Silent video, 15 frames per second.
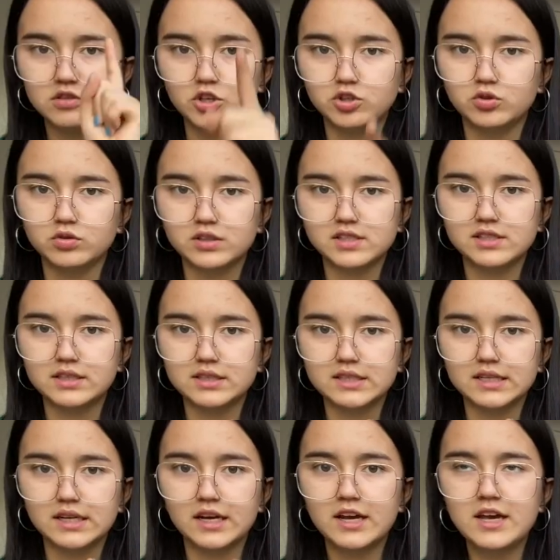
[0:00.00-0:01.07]
social
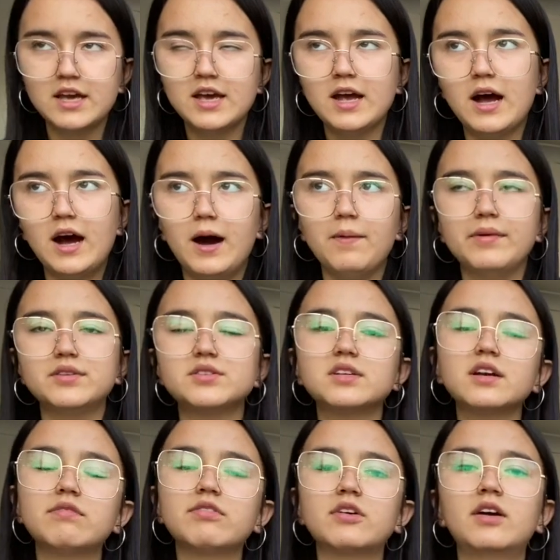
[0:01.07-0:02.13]
distancing, and see
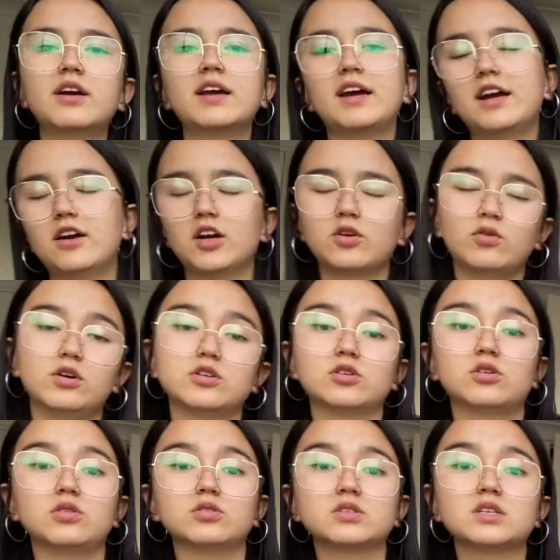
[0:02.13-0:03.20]
if there are any hairy
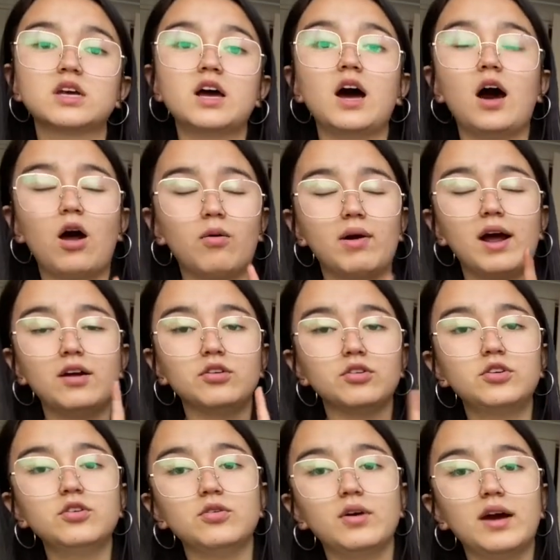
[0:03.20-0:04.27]
quandongs around
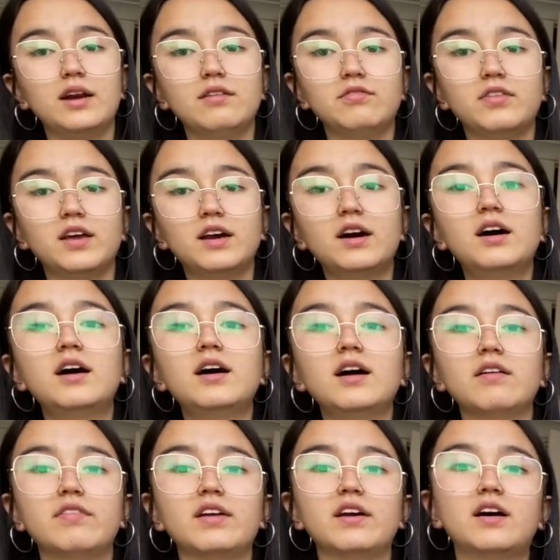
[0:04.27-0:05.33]
you. And if there
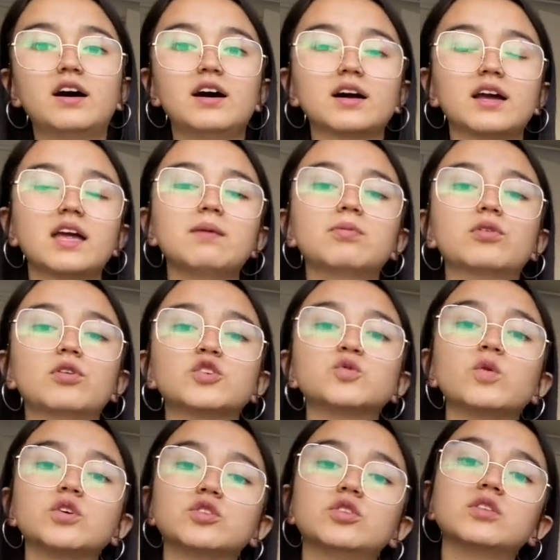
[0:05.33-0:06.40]
are, keep a close
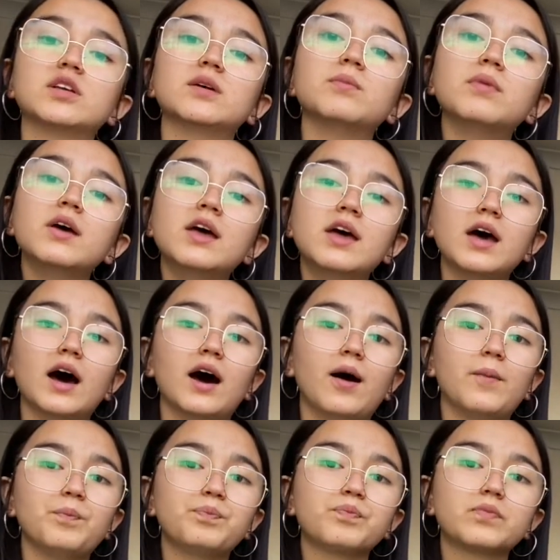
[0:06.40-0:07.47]
watch on them.
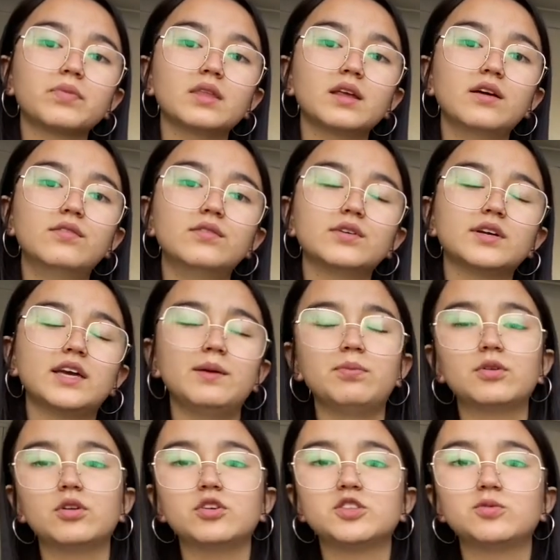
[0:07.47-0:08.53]
Keep a
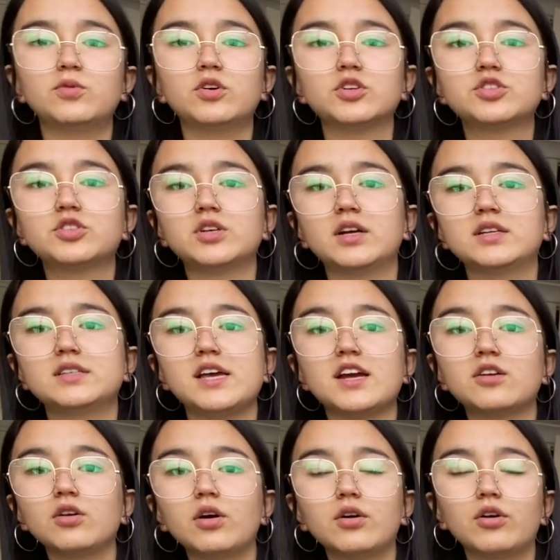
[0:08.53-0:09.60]
close watch and
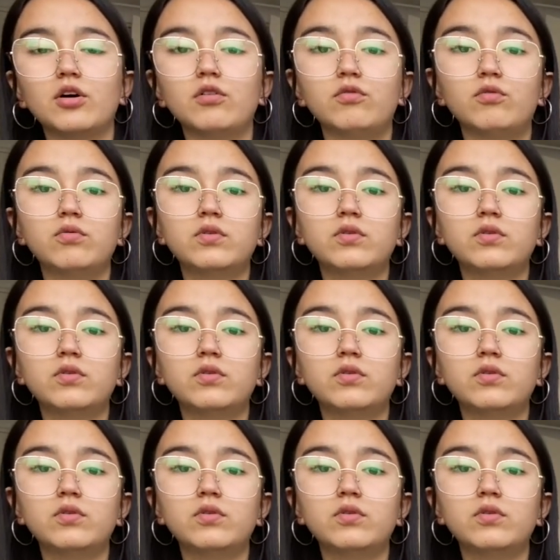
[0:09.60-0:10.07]
take note of